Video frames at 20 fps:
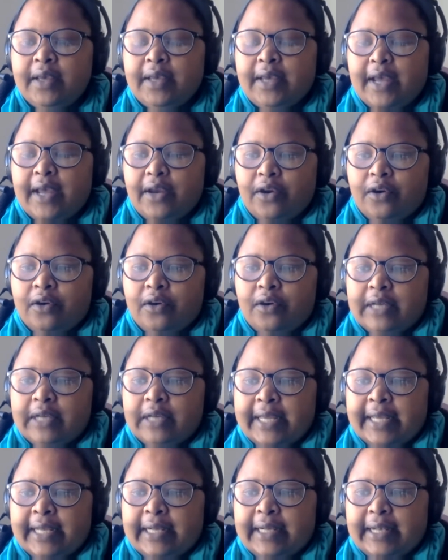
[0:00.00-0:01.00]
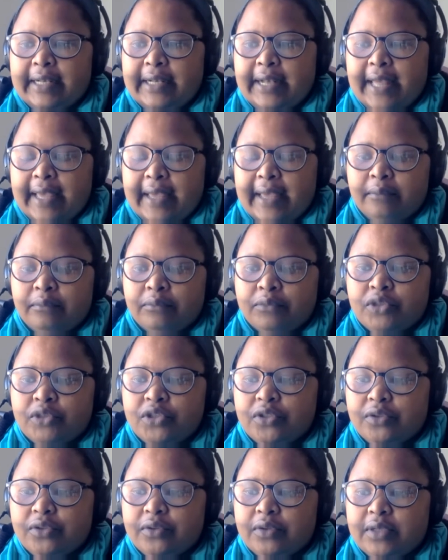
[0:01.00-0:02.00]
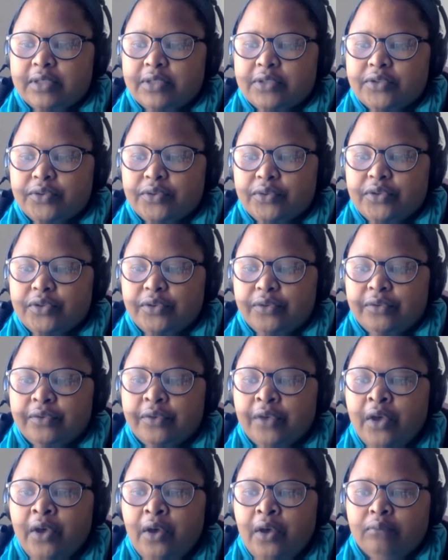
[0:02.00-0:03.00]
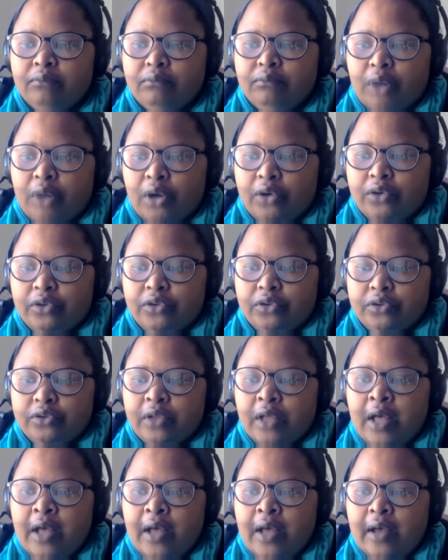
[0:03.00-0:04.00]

cannot lay claim to a sort of moral